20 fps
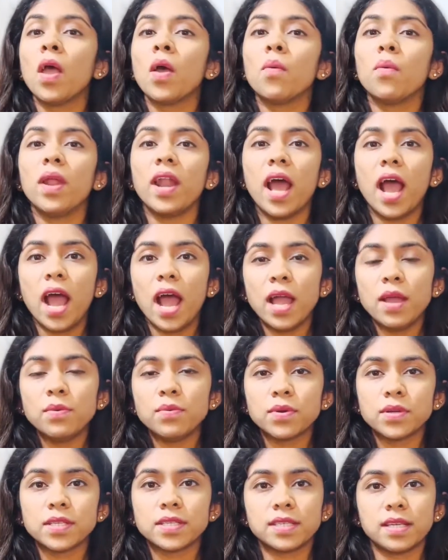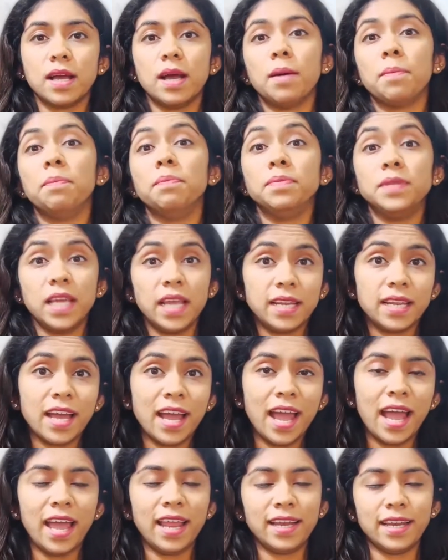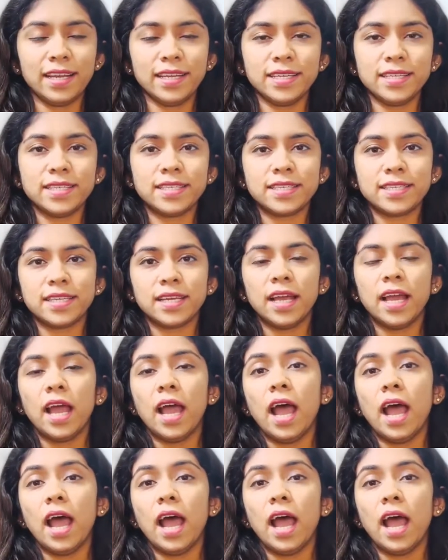when I was a data analyst,